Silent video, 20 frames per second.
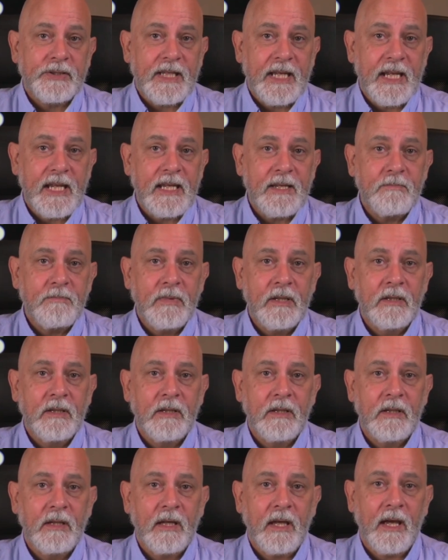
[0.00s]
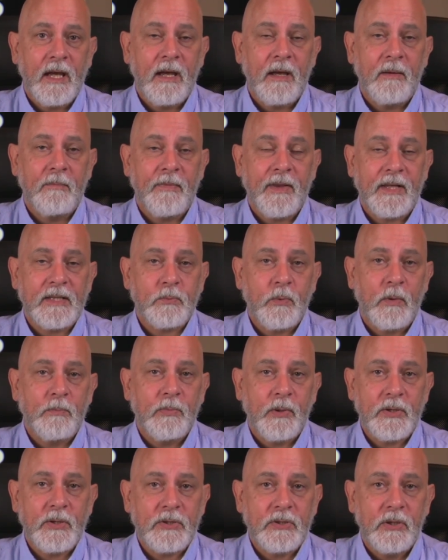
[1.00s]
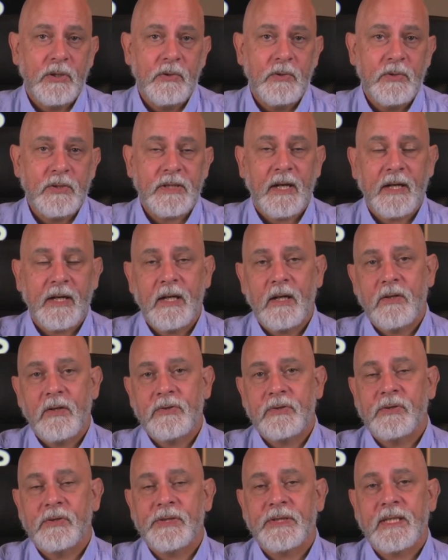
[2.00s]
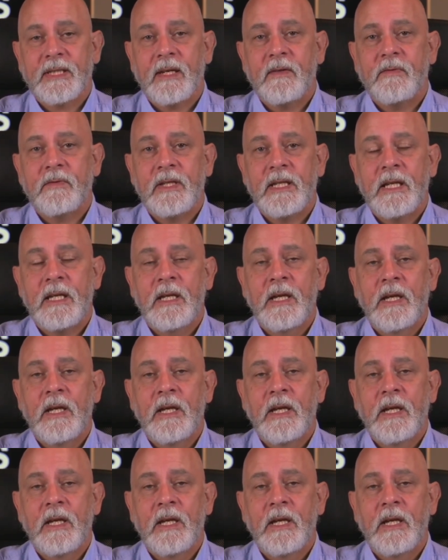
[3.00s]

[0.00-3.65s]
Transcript: team, and that's 1.2, psychological safety.